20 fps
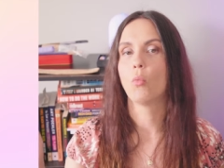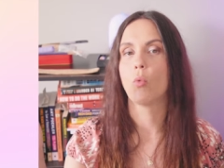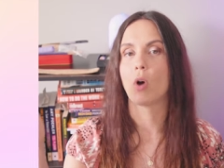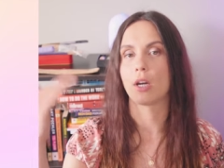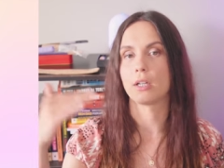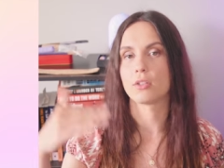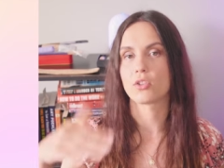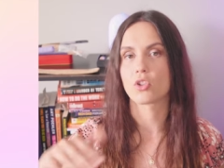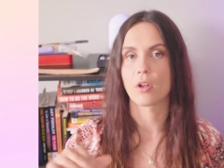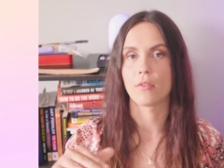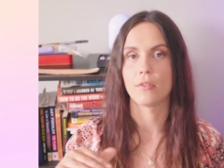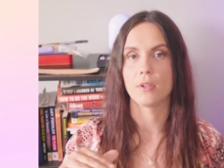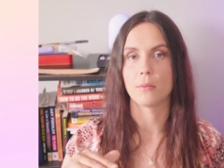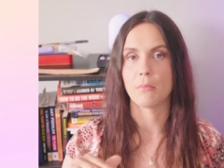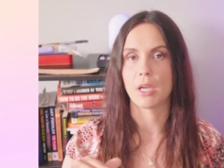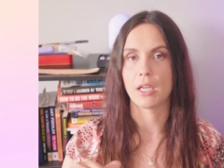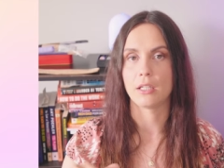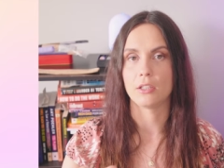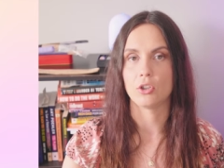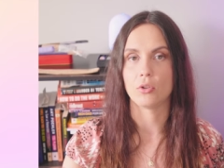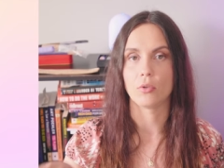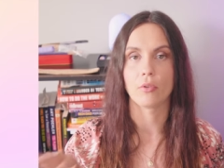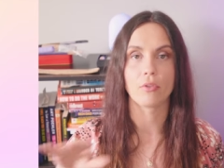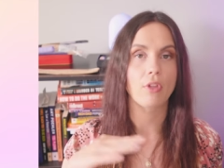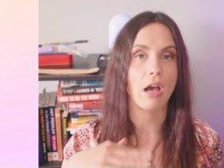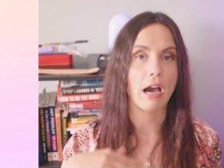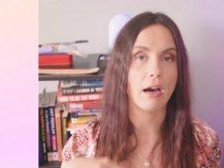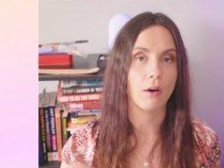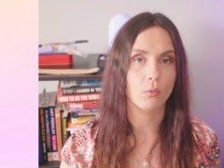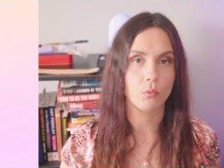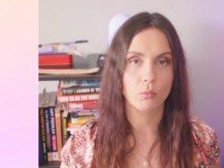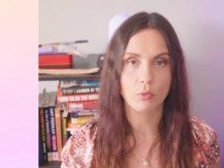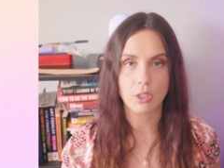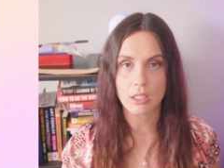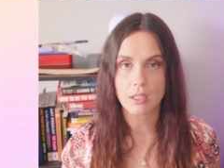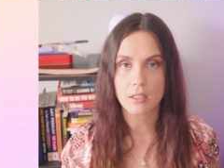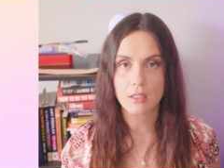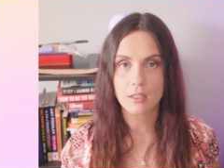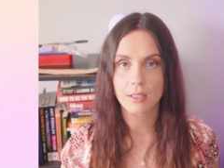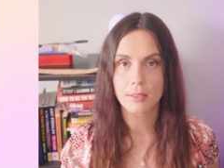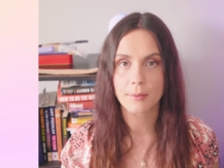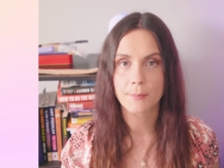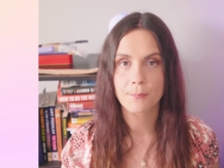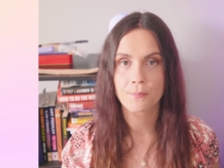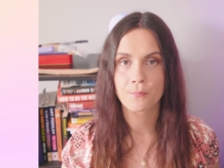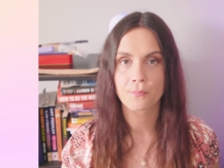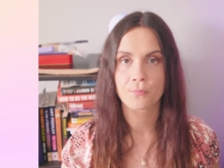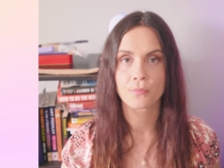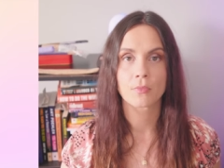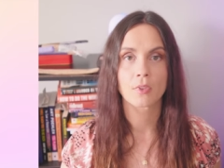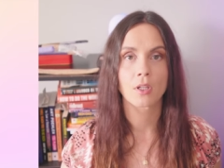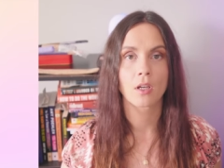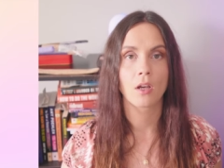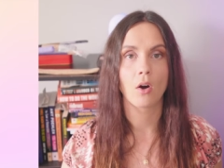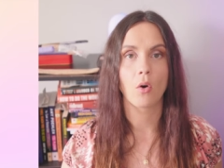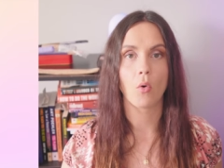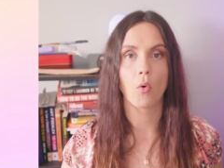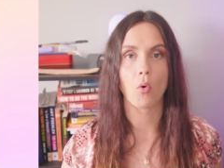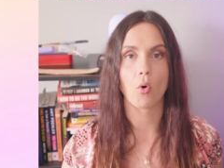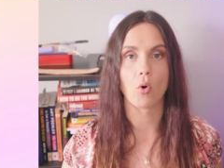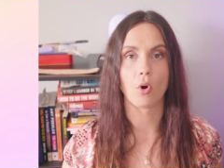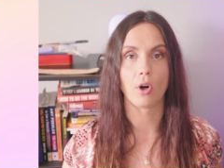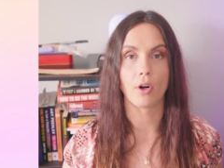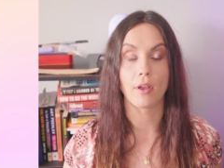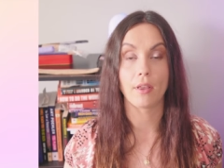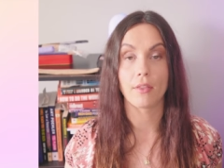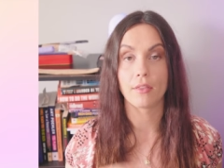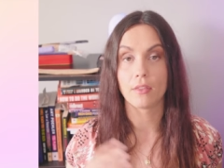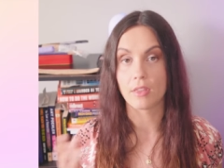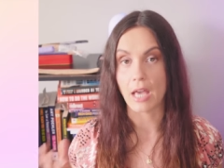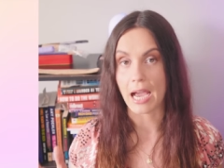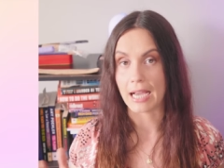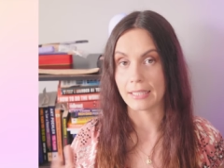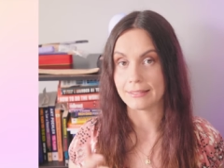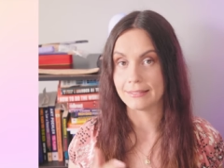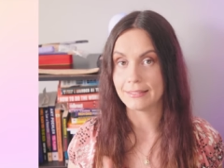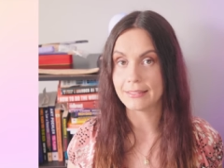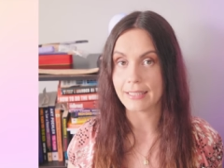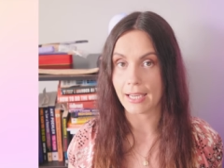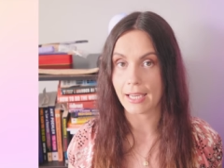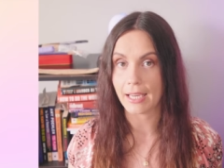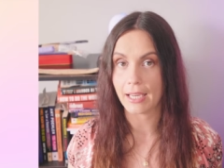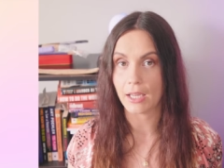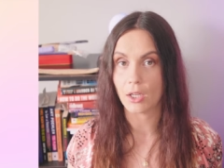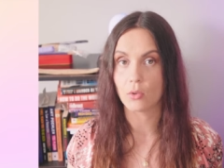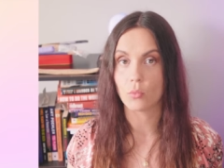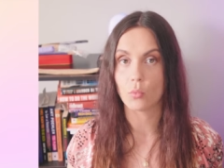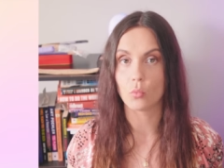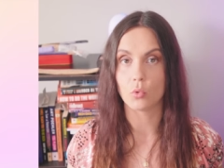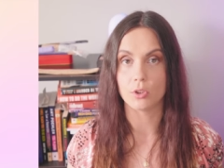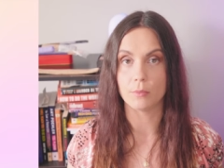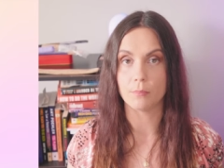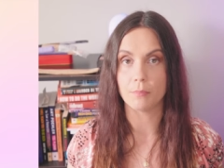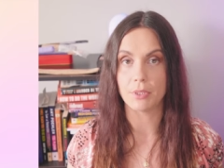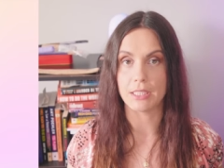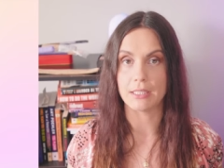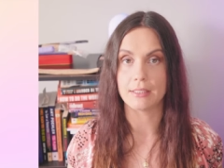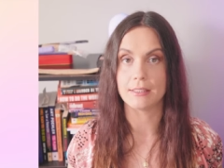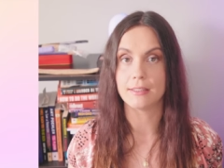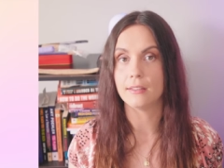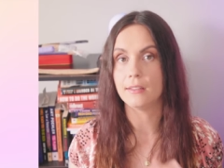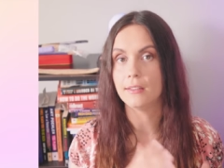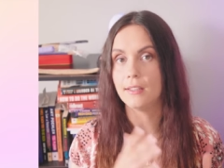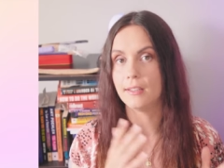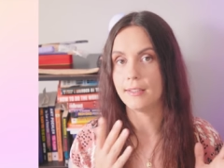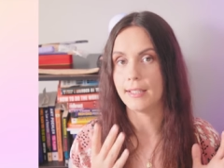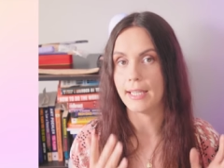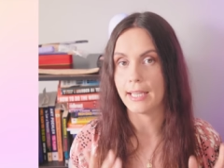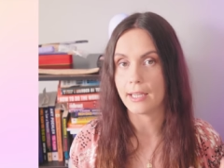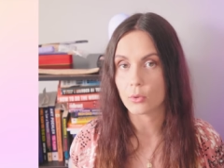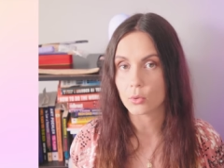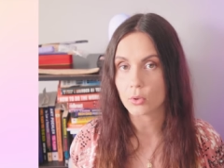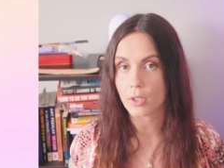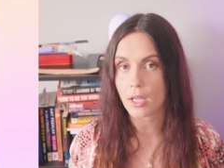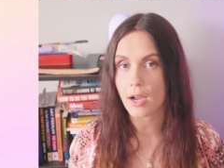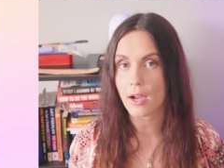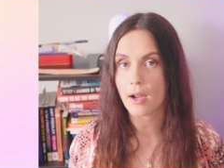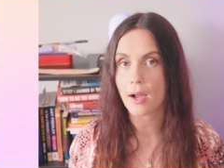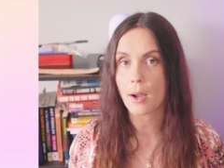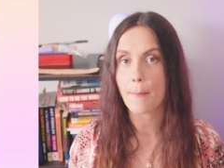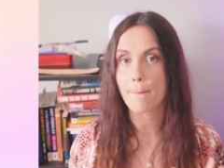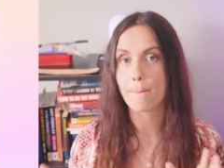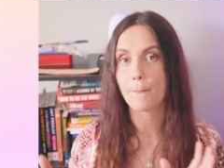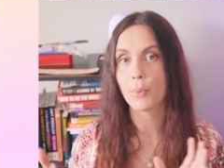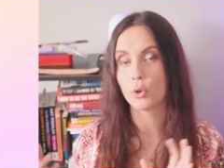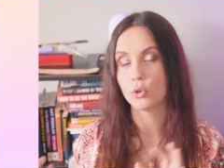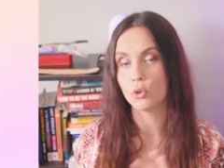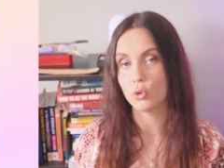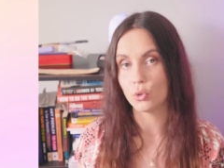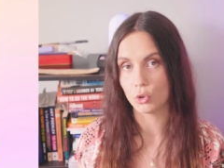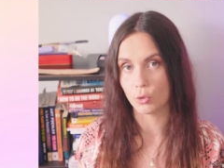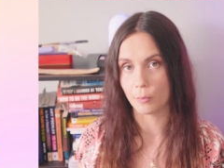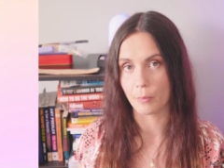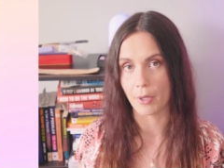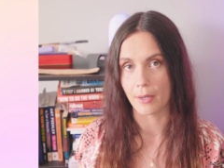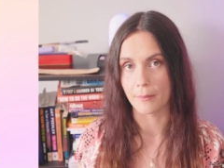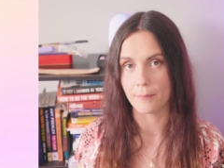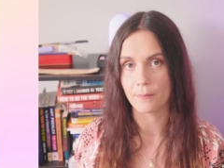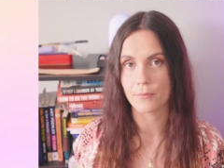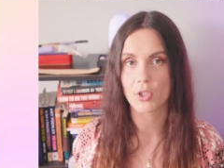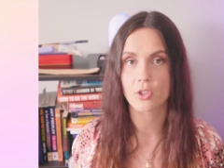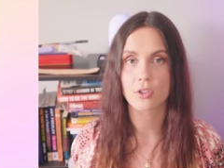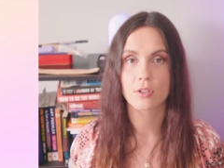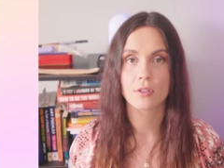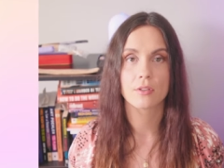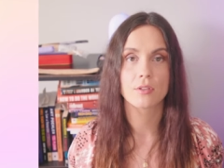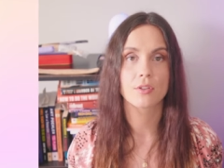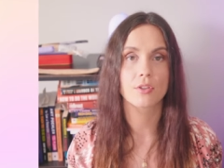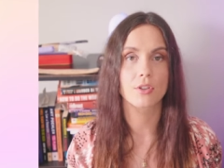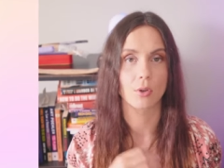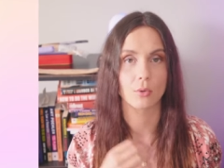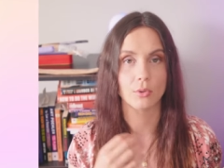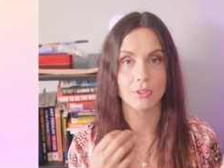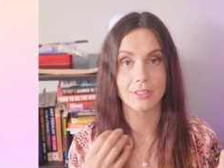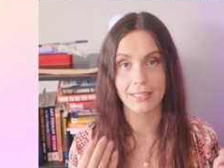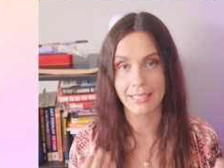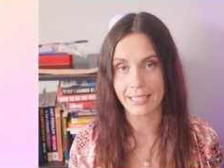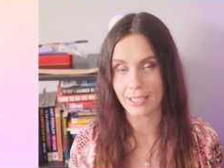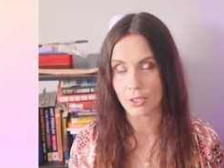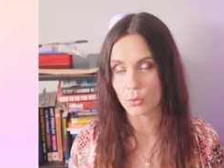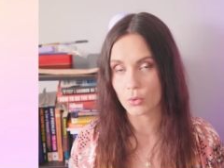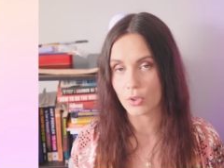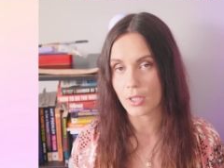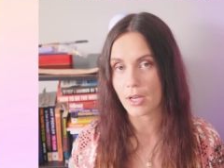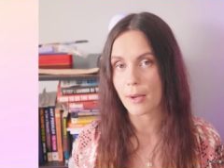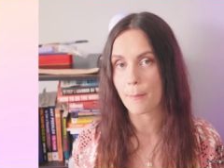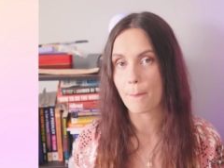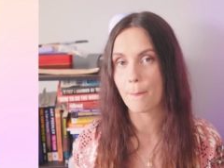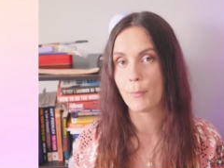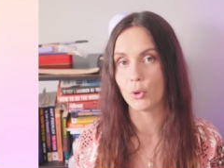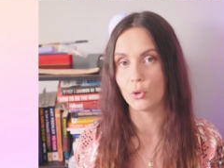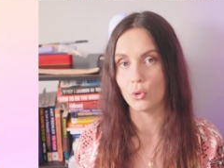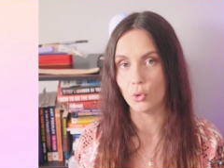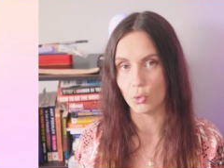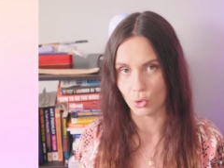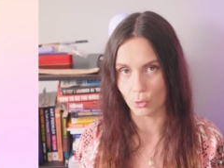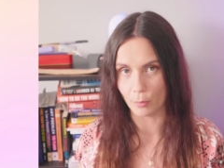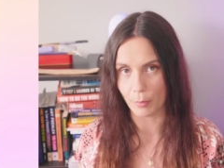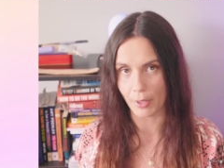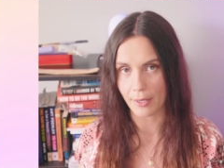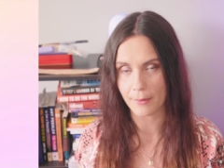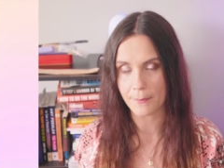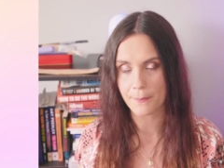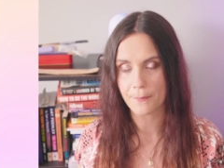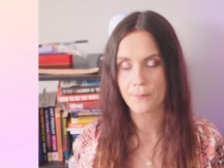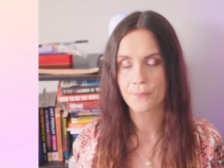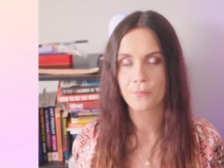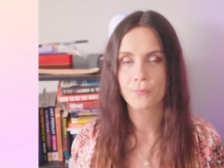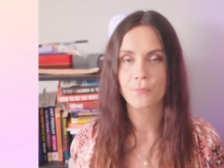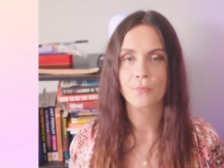what is on the menu that week or that day would be dnevna ponudba. So dnevna ponudba.